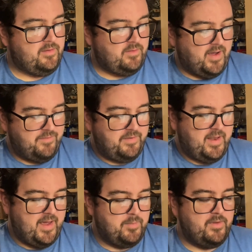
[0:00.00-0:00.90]
Often
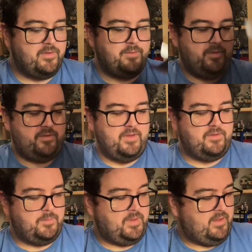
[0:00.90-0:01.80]
happens with
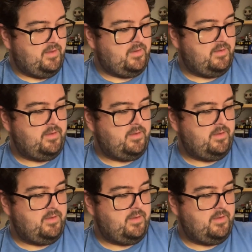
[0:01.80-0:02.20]
Centipede.